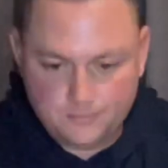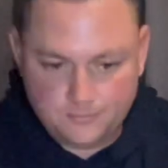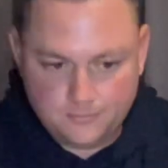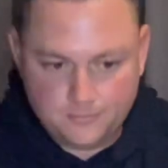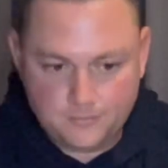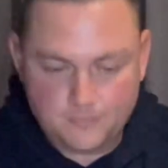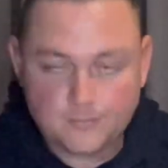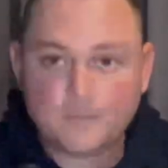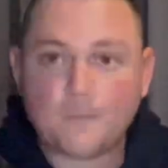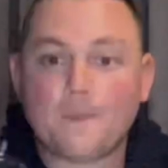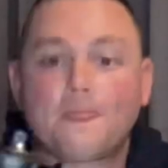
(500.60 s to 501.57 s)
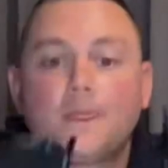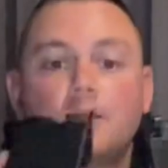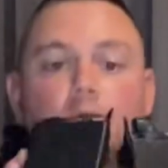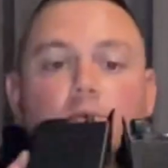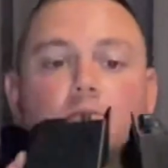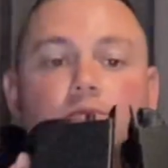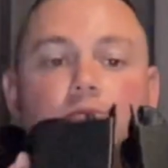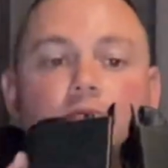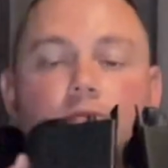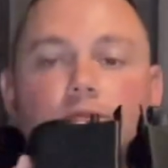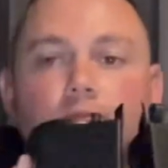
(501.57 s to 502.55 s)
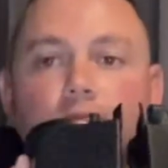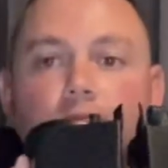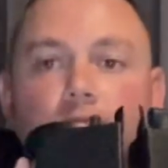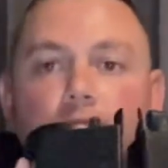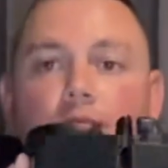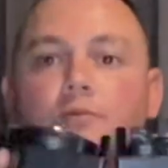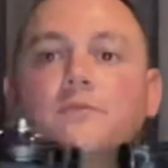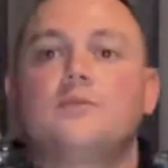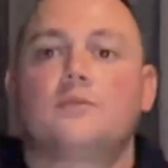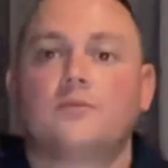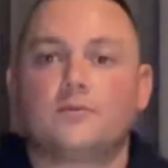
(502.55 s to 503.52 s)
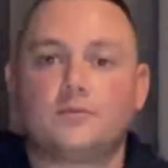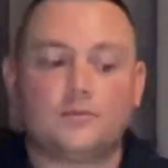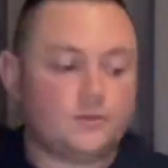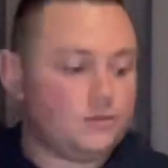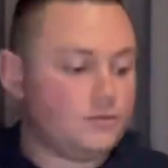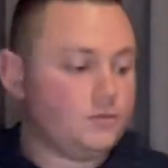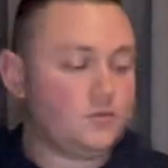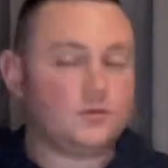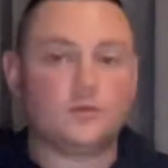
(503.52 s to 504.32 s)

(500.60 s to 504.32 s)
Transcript: And genuine one in the box is nothing left. Can you share?